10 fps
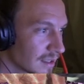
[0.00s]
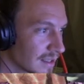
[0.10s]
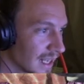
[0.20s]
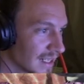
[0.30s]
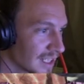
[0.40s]

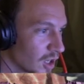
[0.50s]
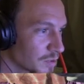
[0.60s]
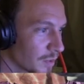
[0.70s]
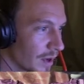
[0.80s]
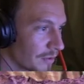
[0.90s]
That tells
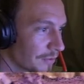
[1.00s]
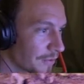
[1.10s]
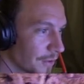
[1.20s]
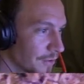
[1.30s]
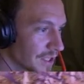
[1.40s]
me where
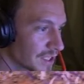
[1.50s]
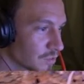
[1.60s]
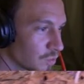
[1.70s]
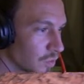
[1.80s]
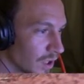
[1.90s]
food is.
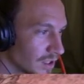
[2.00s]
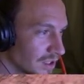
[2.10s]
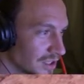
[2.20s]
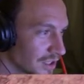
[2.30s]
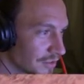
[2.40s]

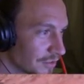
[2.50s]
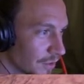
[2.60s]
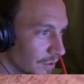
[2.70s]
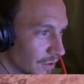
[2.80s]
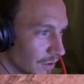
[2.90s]

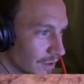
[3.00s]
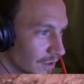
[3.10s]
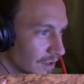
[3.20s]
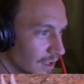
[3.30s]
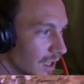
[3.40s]
Wonderful.
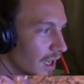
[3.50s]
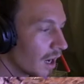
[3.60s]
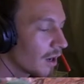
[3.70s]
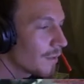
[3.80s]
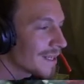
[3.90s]

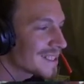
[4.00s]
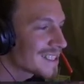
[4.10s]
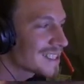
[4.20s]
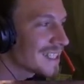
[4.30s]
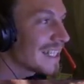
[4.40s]
Oh, I
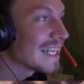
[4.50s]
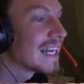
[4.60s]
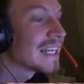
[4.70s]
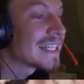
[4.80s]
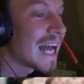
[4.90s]
see.
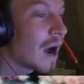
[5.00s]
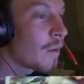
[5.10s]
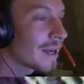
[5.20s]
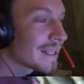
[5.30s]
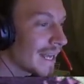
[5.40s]
Now
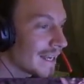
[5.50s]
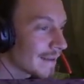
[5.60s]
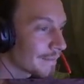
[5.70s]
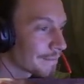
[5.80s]
I get it.